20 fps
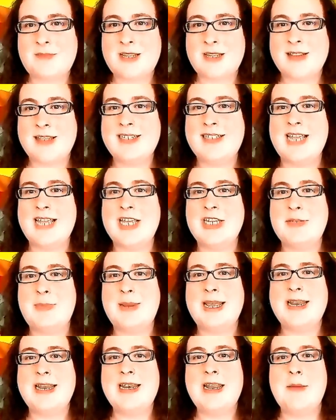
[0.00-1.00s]
This has
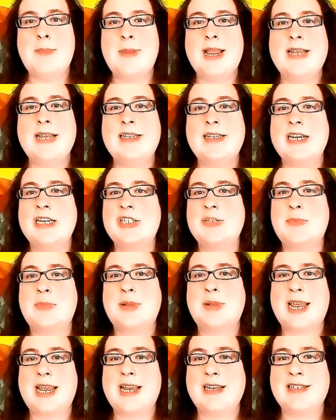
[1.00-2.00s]
been Pace
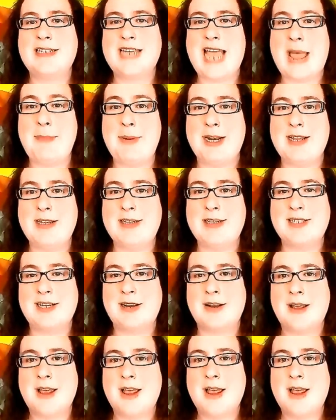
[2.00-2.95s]
Explains Happiness.